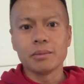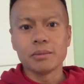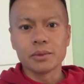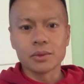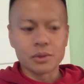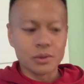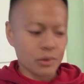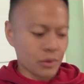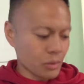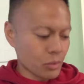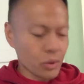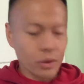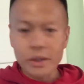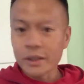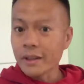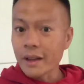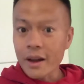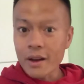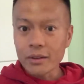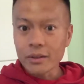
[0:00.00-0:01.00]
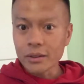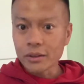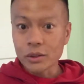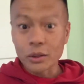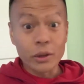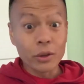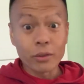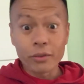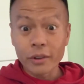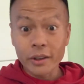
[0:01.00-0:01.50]
So I wrote it down
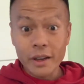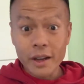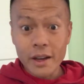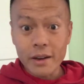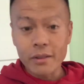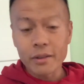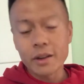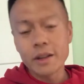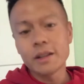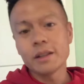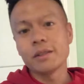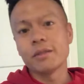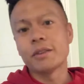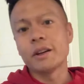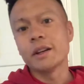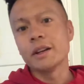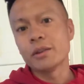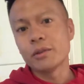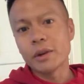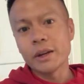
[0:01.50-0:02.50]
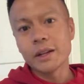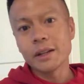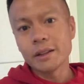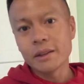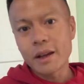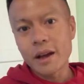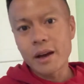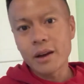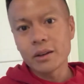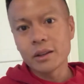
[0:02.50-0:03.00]
so I don't forget, right? If I didn't write it
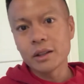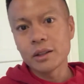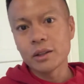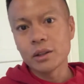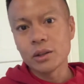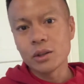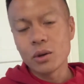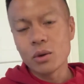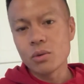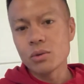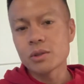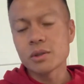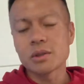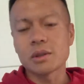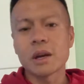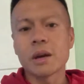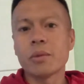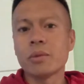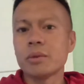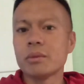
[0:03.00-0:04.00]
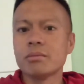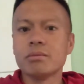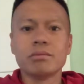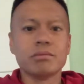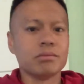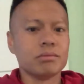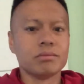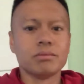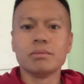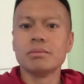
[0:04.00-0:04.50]
down in the notes, I would
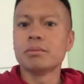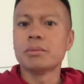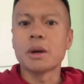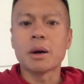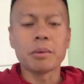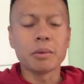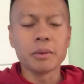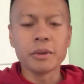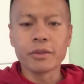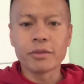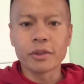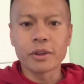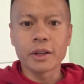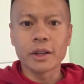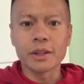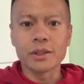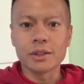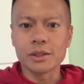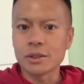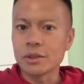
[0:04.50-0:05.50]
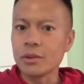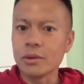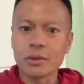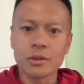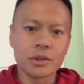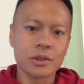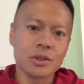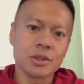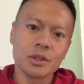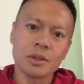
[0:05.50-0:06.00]
probably forget. Just go
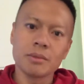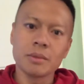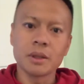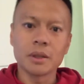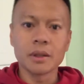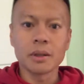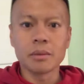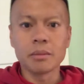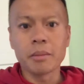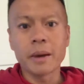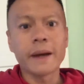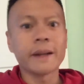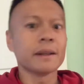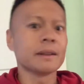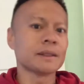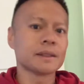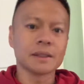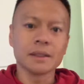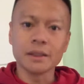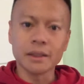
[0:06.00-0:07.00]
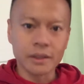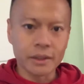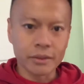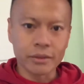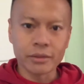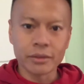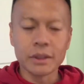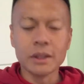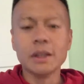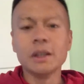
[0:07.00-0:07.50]
to the gym and then mindlessly
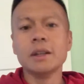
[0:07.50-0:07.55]
lift.